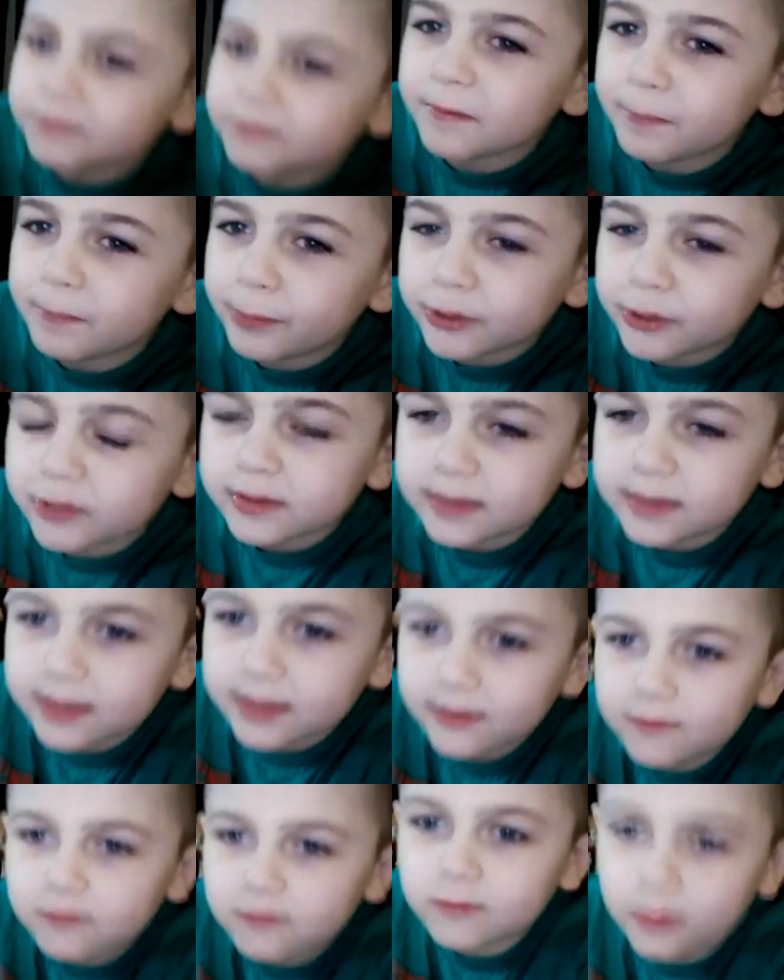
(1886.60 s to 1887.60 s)
me to put on
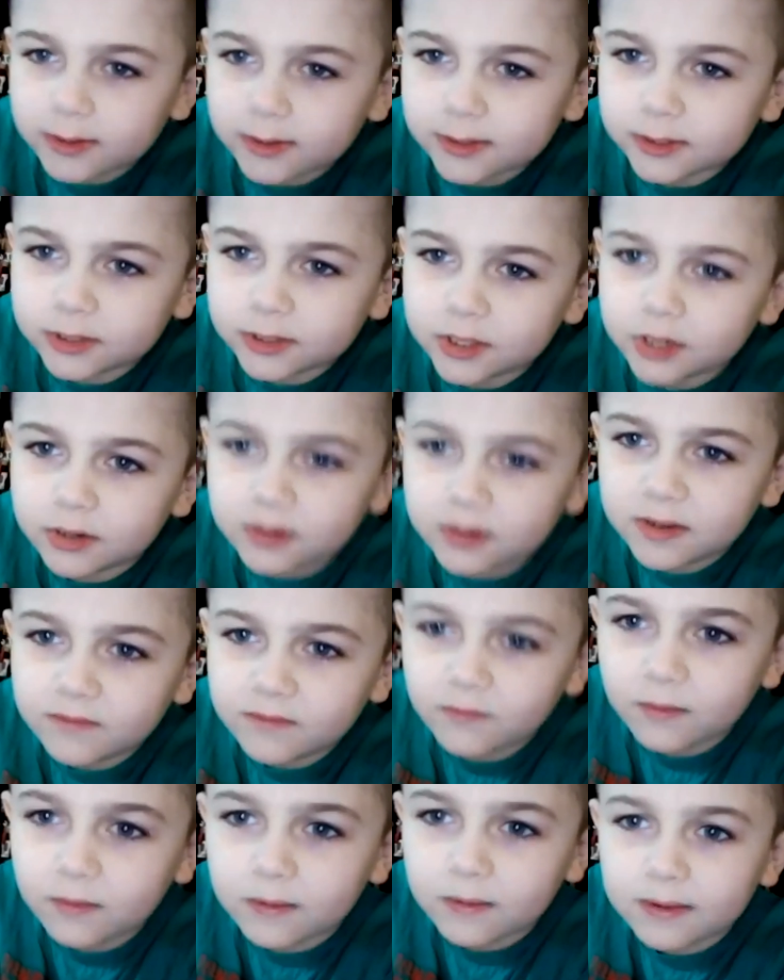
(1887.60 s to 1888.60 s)
Steven, Justin, and Jerry,
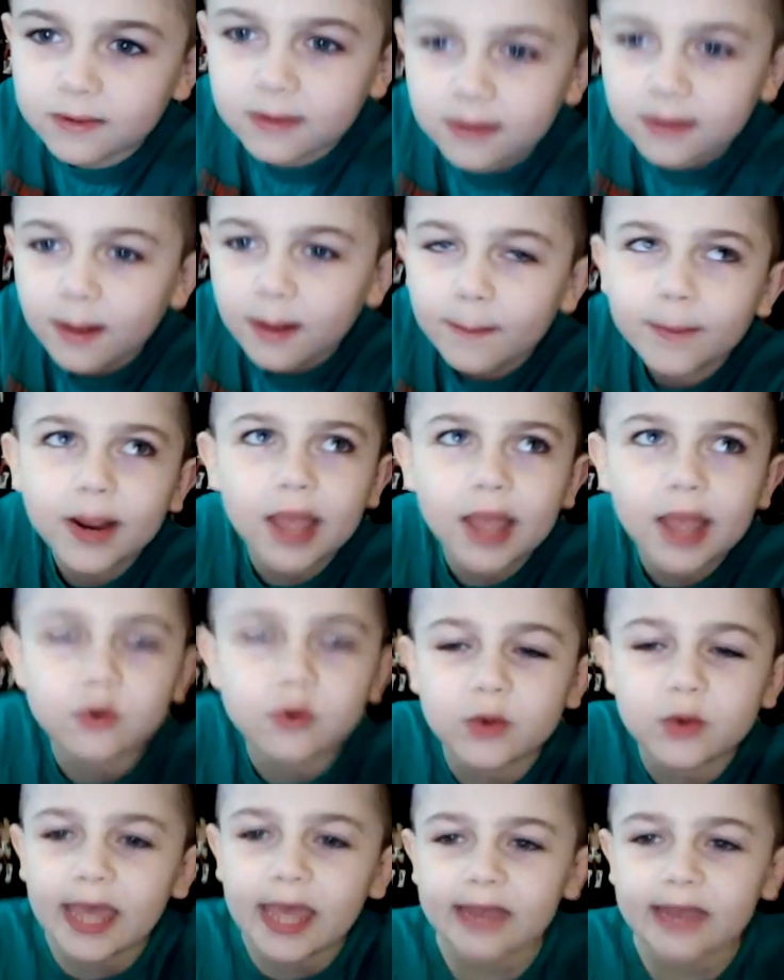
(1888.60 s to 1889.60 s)
but you
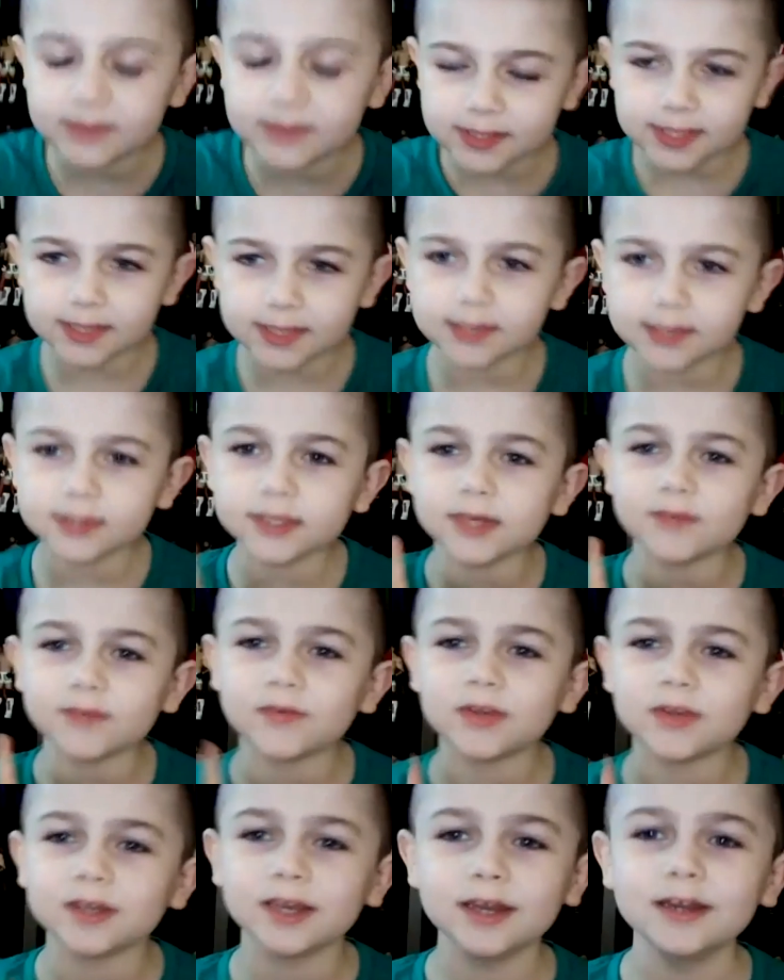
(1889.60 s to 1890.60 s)
can't even see the
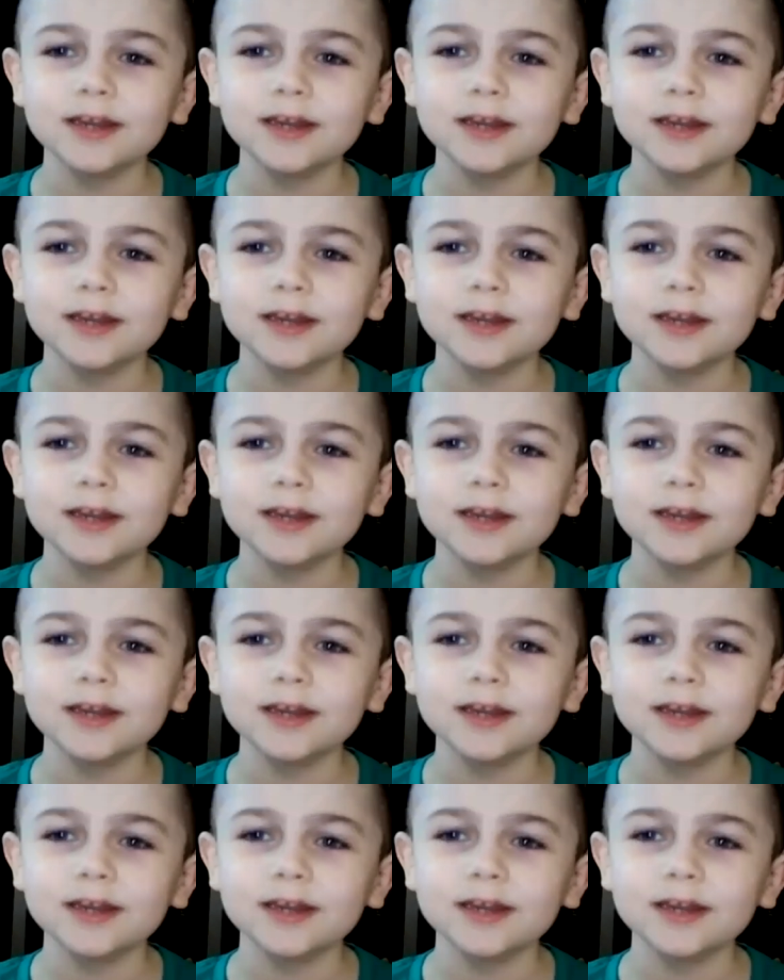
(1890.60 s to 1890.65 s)
TV.